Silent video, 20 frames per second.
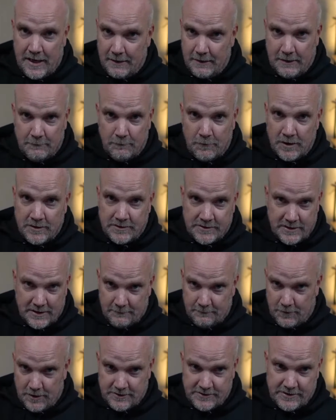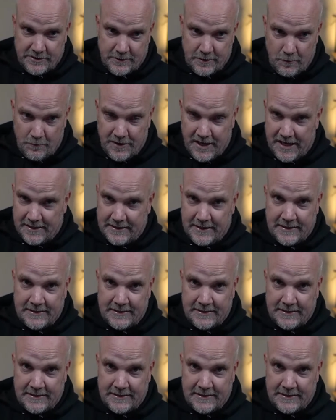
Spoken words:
I want to know that,